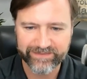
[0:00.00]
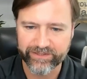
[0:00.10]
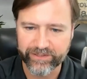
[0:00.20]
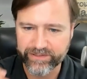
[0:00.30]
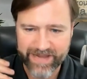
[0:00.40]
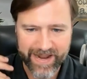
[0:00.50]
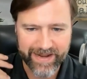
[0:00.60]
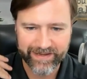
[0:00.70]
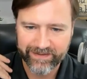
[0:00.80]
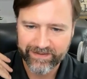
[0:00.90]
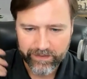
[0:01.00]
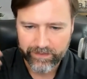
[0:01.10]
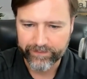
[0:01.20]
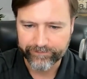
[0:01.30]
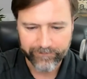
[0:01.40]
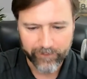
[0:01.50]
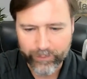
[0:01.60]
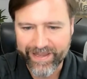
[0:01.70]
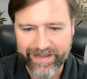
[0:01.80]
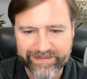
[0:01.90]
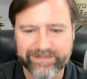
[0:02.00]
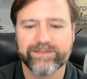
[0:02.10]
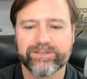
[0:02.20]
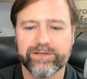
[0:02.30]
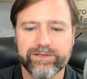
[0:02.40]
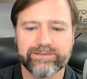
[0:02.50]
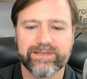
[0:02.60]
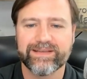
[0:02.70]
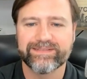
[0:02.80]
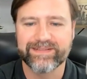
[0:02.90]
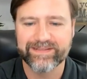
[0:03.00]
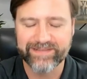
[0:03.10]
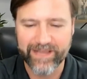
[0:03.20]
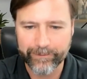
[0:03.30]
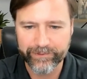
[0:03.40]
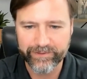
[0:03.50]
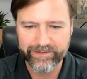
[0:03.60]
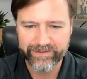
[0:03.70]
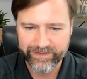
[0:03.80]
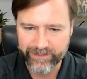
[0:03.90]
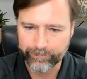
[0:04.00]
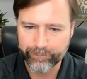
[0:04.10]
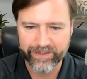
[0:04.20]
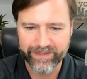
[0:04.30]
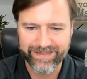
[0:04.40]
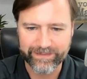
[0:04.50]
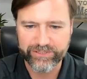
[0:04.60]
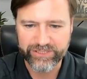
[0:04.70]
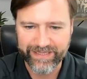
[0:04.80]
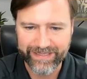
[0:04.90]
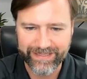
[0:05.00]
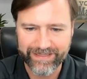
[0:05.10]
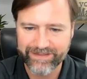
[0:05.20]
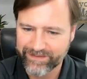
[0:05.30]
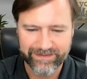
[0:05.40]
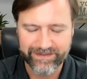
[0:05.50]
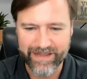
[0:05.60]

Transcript: So you take the phone case that you're using as an example, you put it in the machine, yep.